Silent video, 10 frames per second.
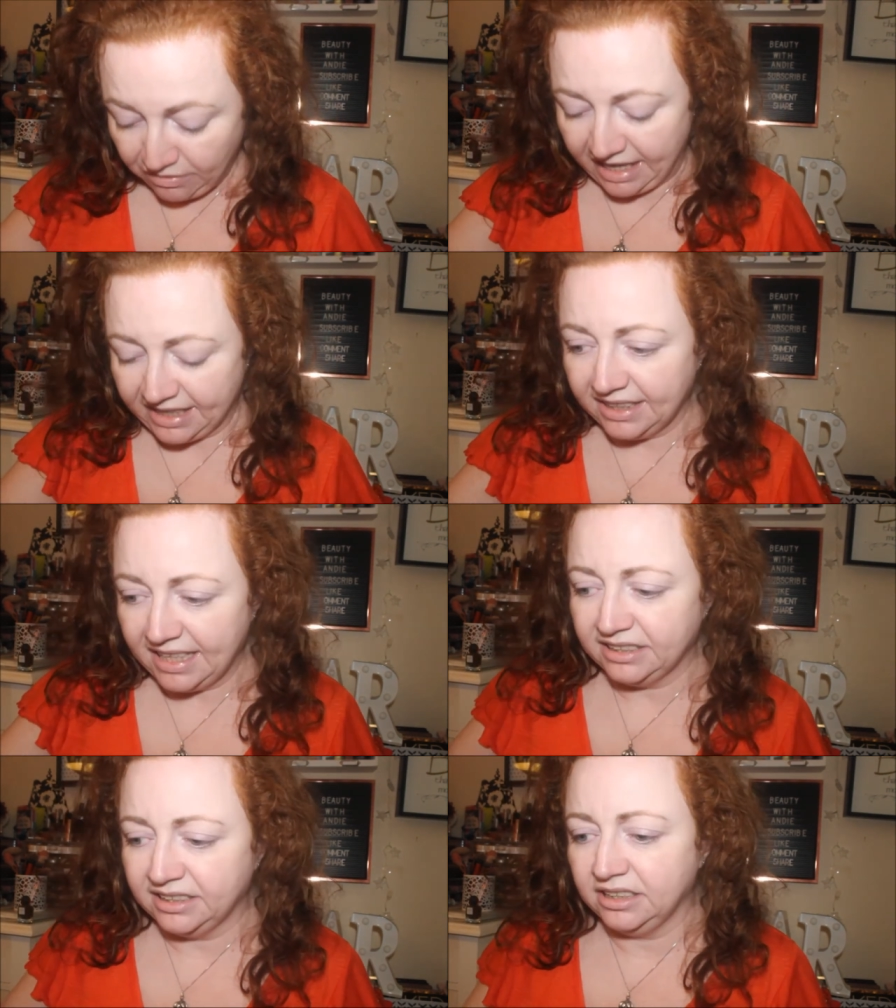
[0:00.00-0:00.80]
right
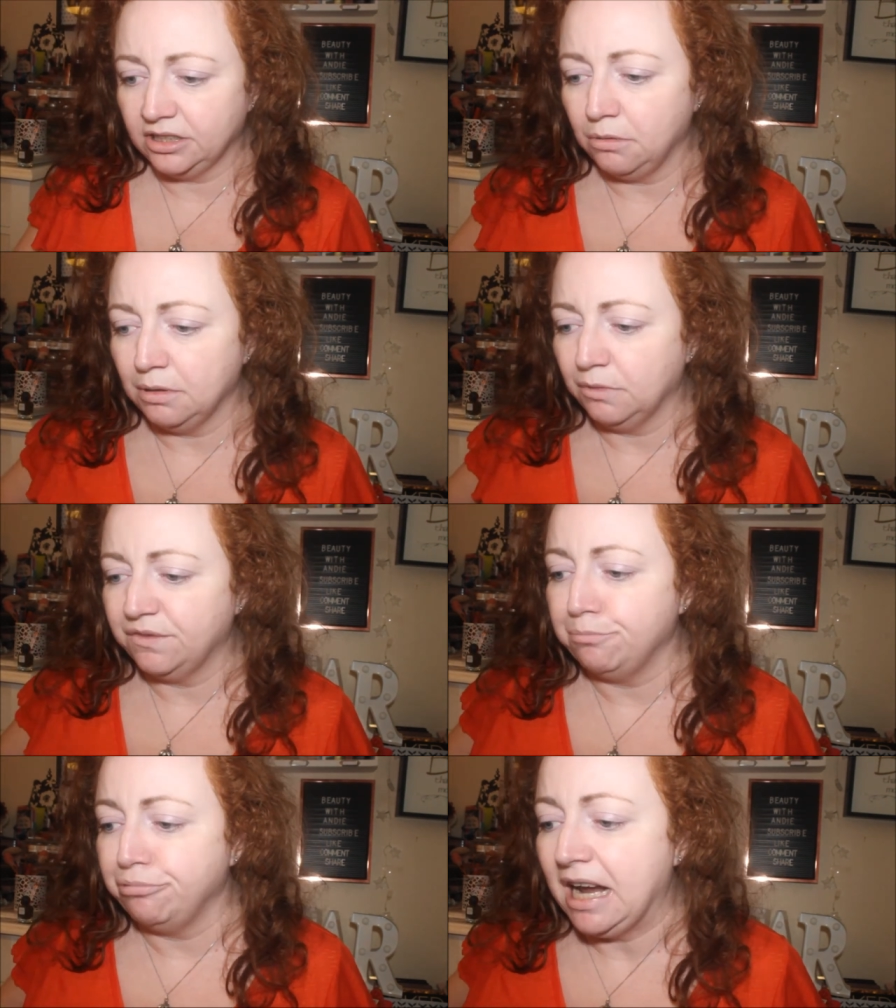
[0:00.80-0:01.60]
let's go in
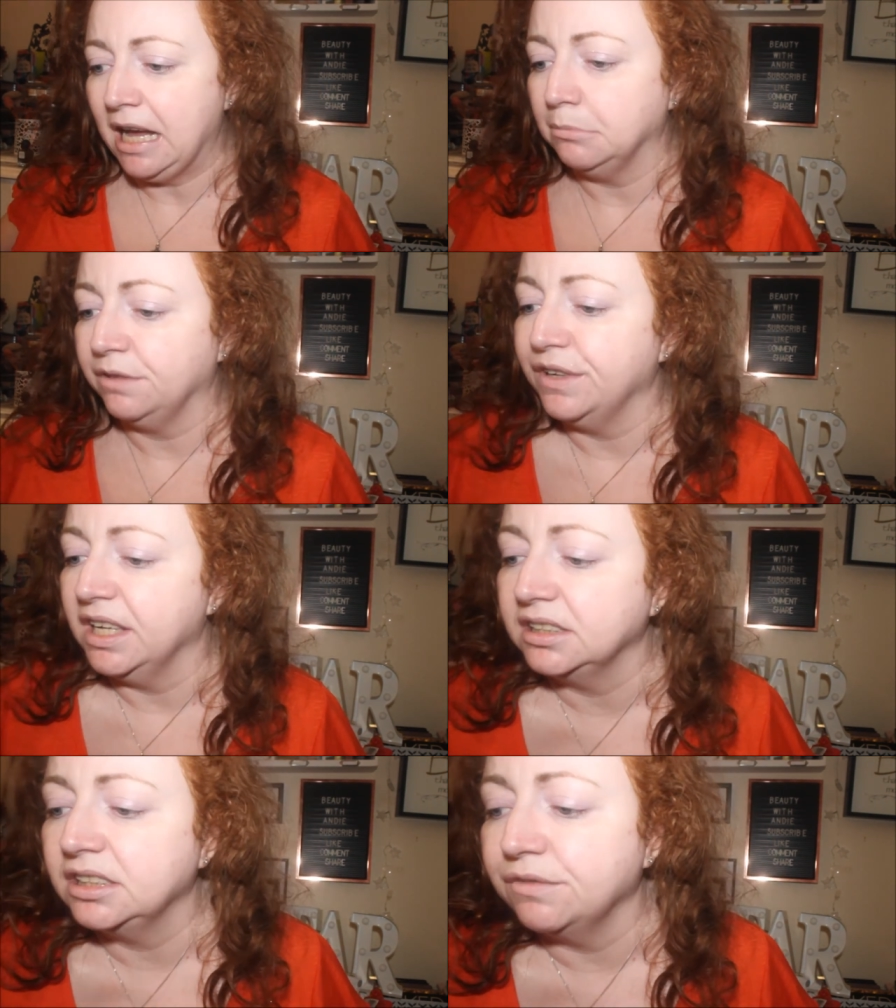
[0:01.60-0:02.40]
with a primer
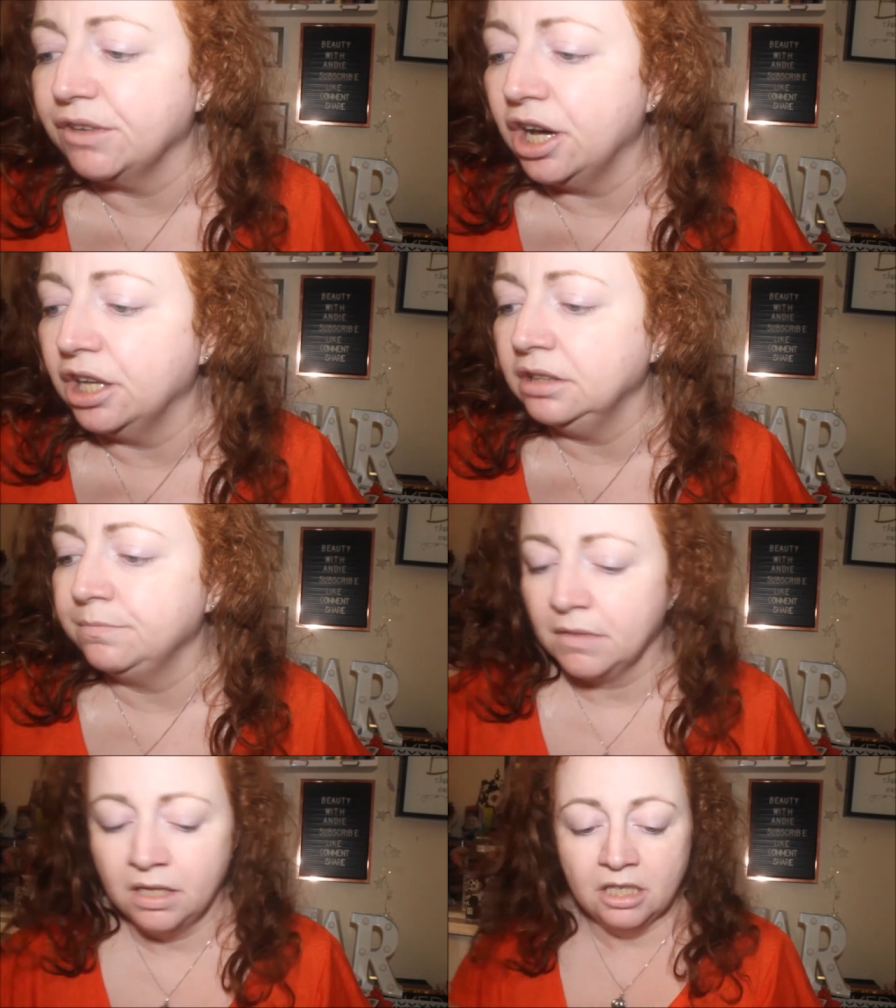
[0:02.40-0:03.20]
first of all
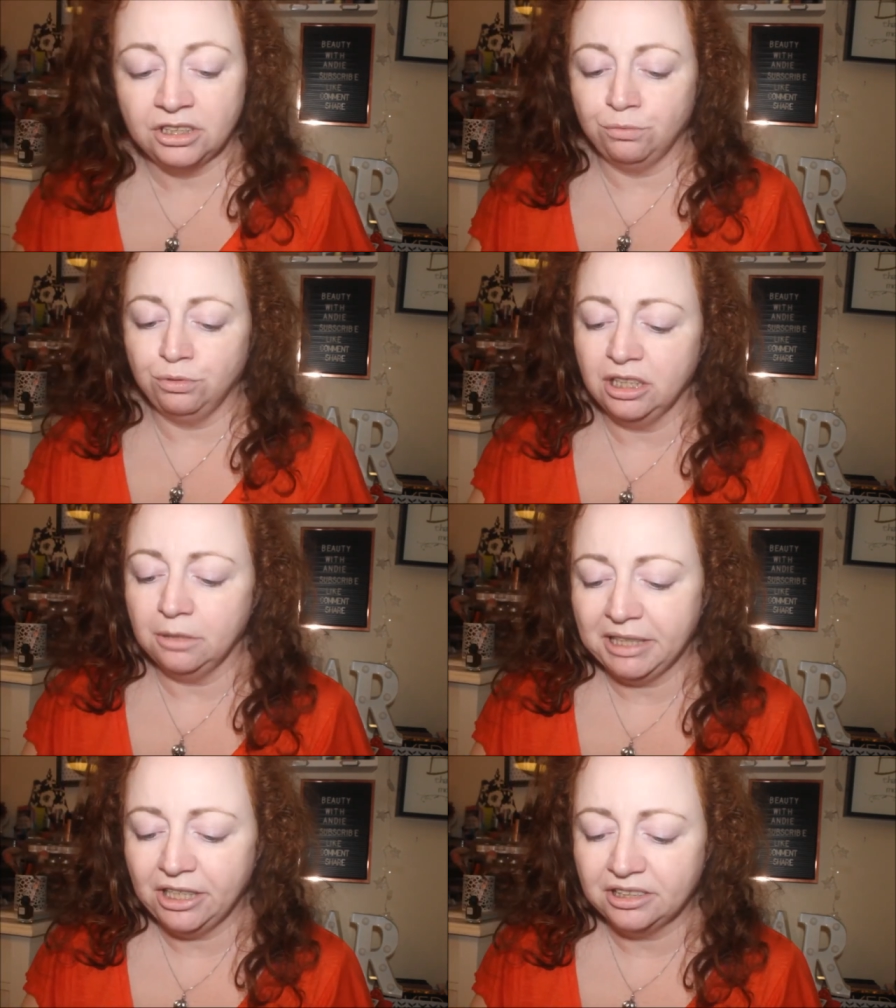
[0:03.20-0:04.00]
so we're going
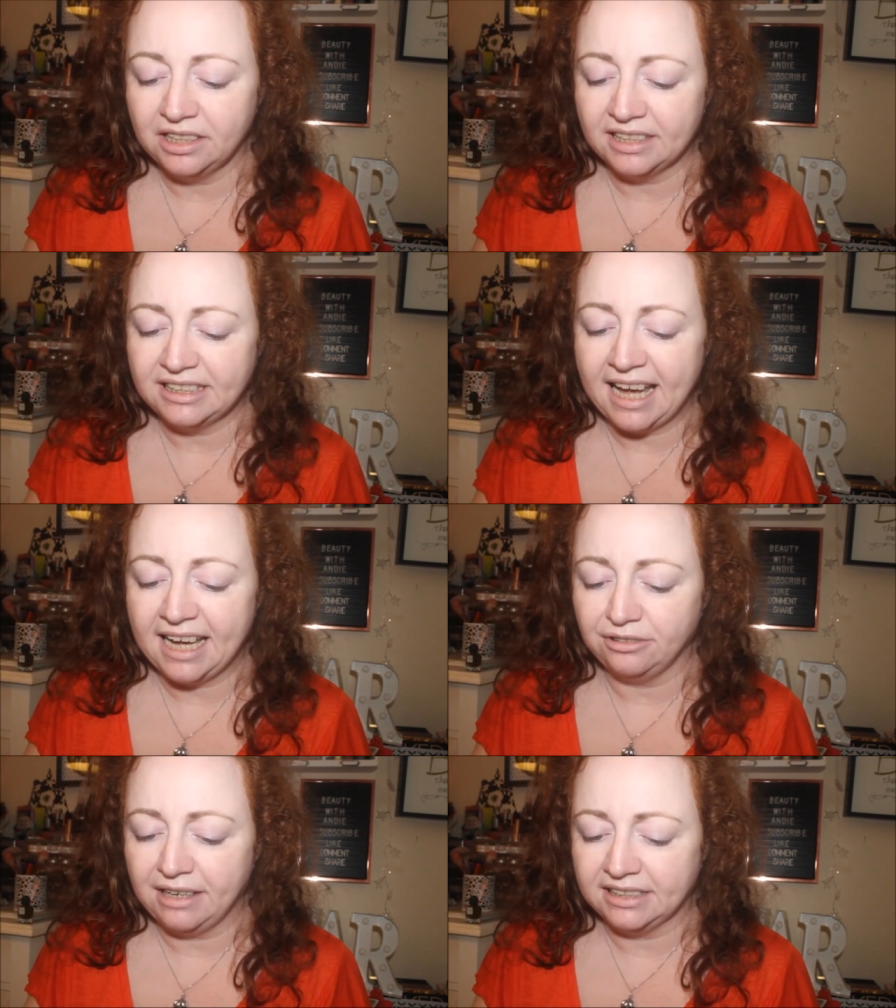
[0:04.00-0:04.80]
to be using this
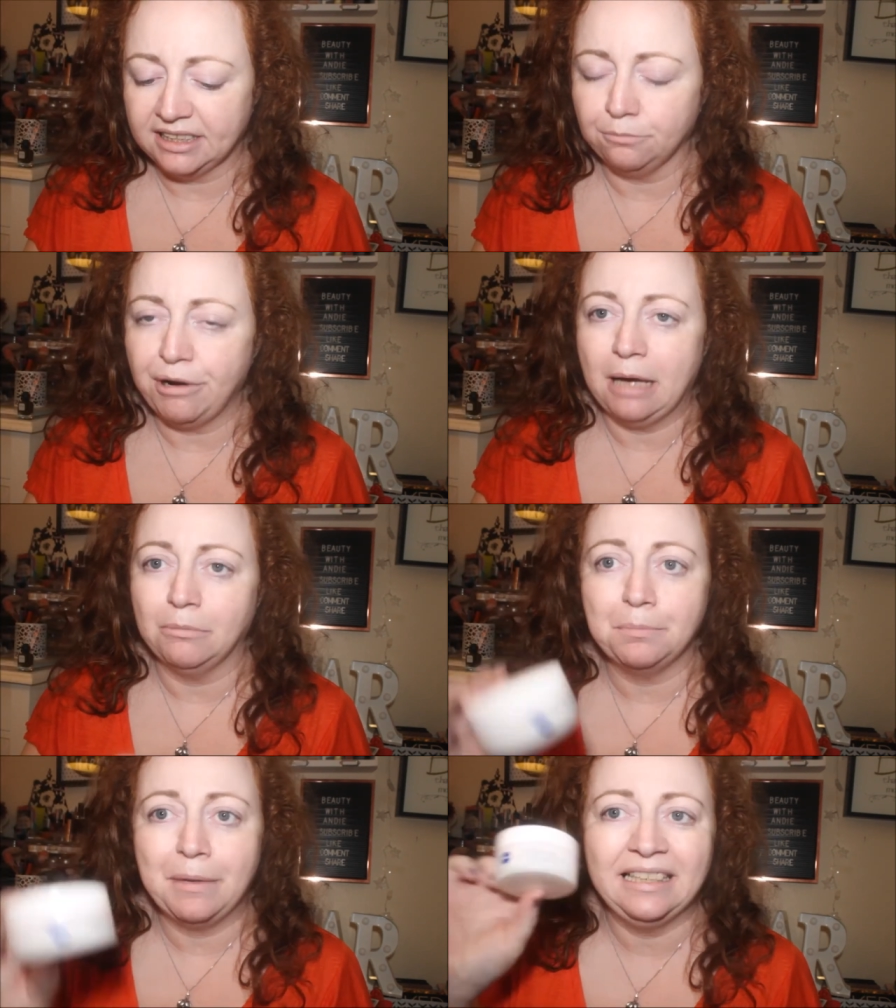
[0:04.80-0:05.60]
hydrating
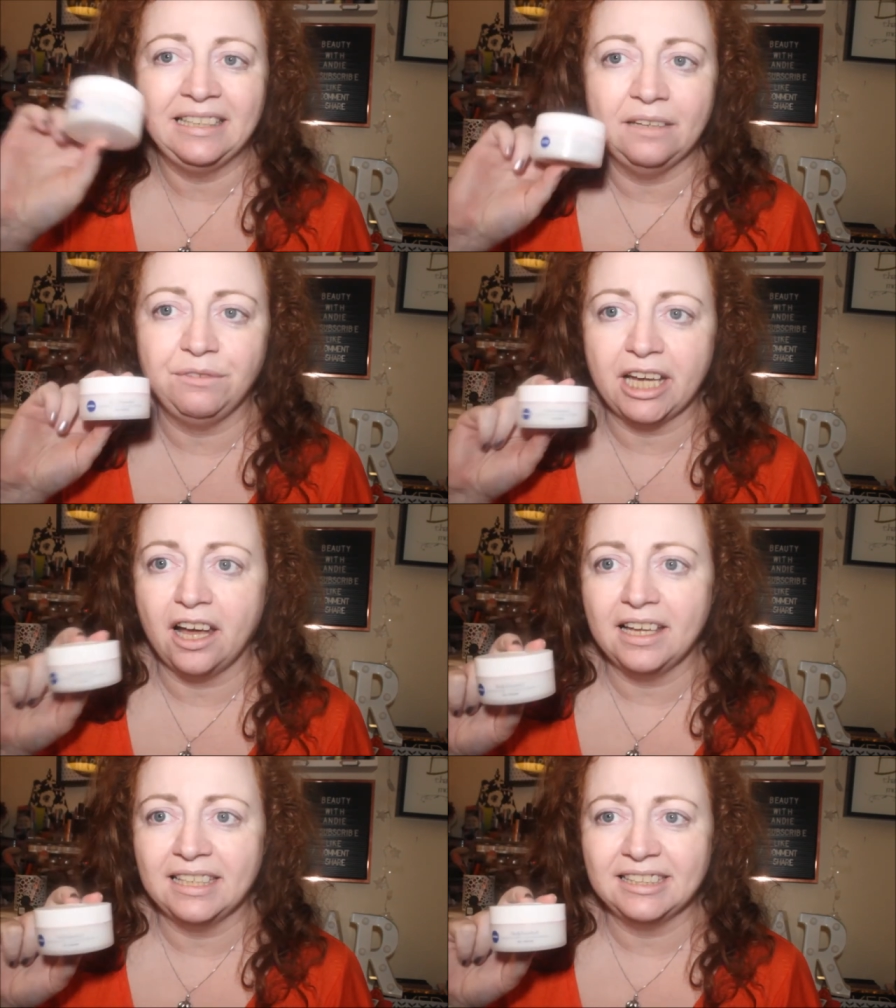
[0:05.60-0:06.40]
primer by
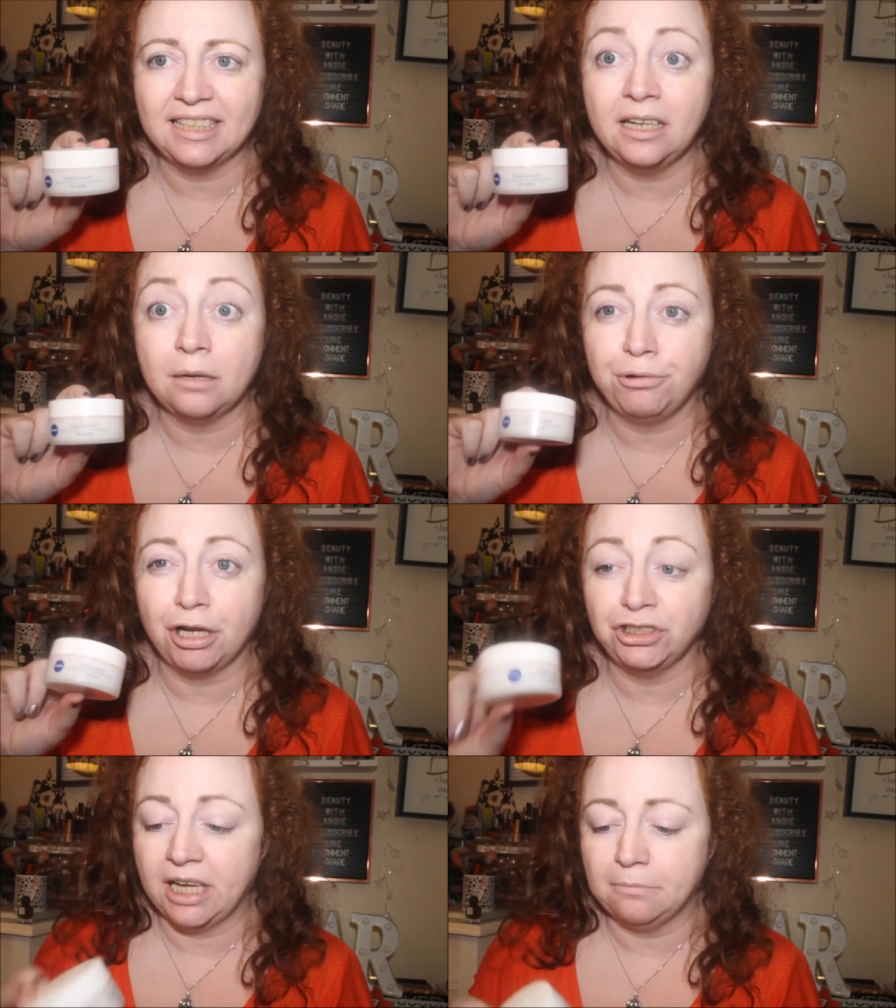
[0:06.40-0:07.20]
Nivea. It's in
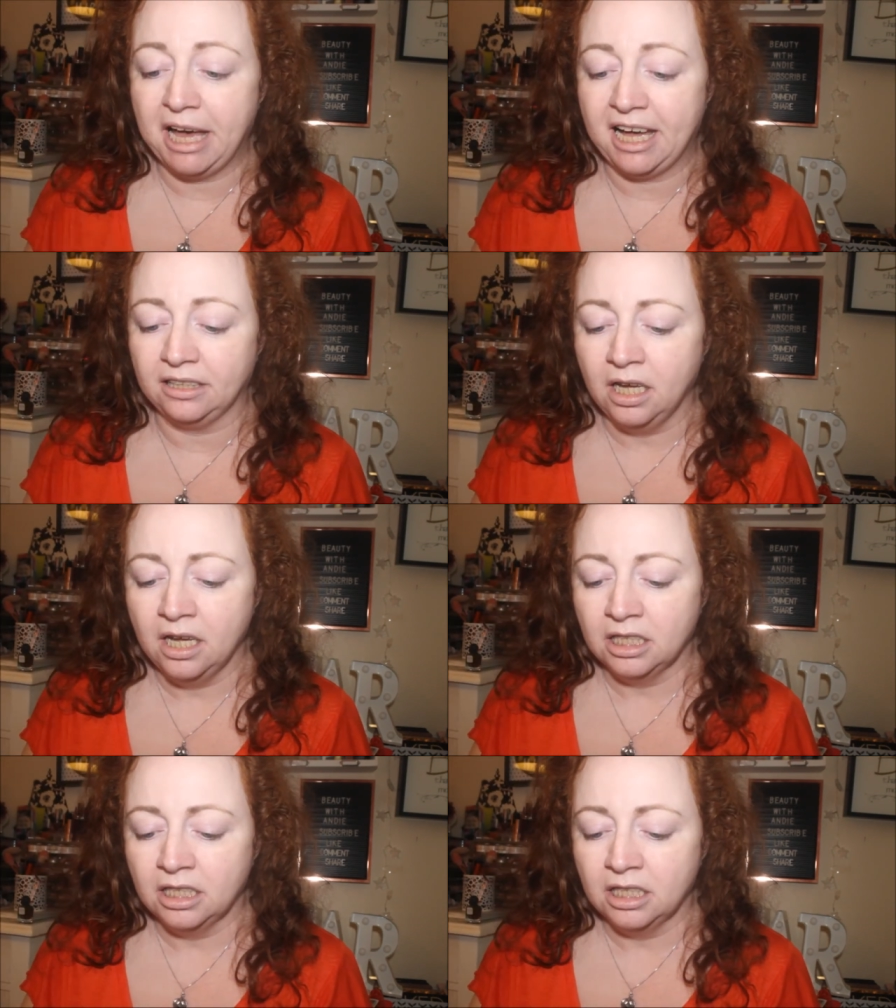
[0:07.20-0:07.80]
Project Pan.